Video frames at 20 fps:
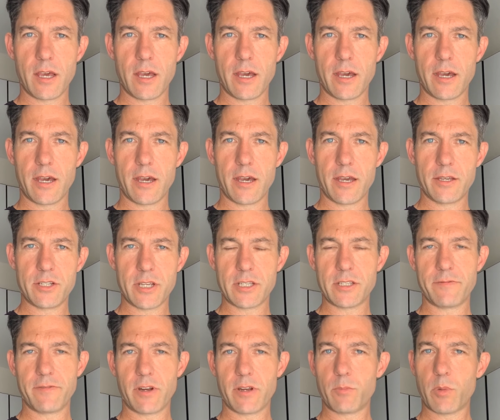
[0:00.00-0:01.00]

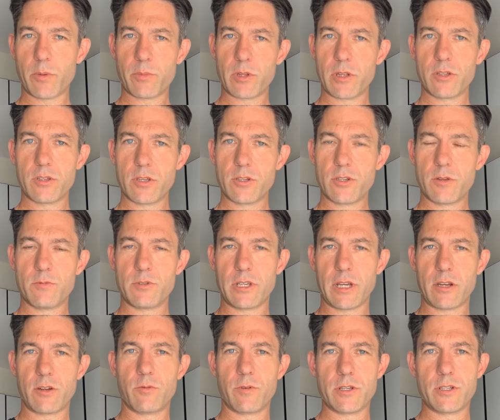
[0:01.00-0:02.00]
a very popular YouTube
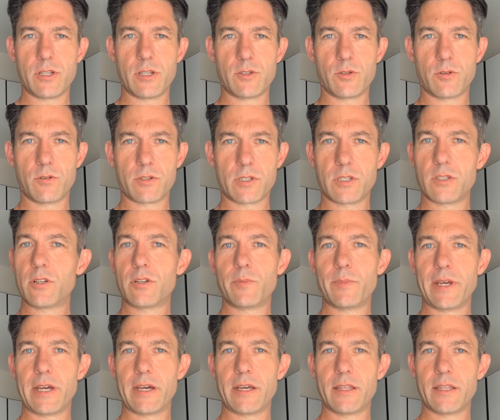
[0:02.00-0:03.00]
channel where she talks a lot
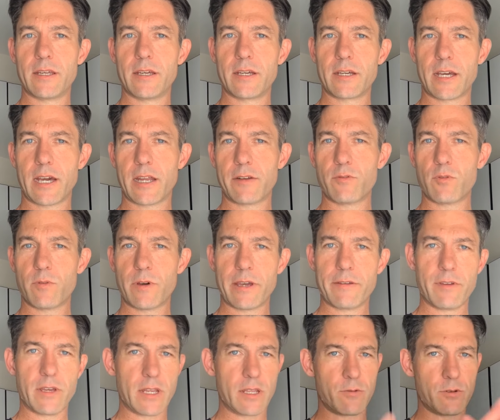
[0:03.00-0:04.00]
about the carnivore
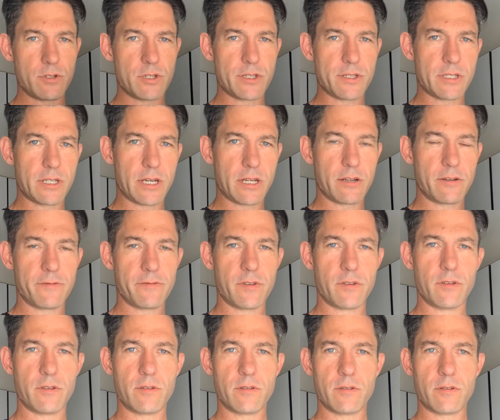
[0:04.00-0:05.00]
way of eating, which she started a
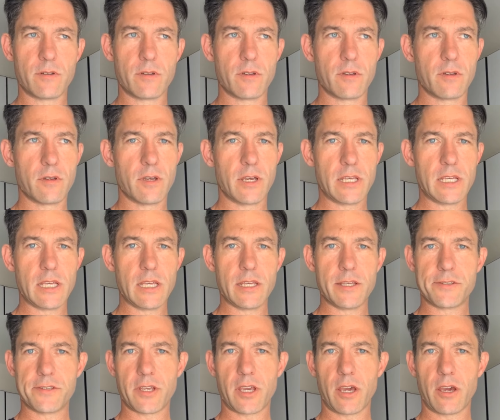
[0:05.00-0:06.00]
few
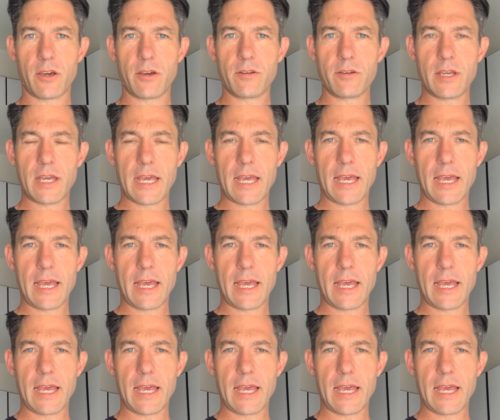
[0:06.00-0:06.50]
years ago.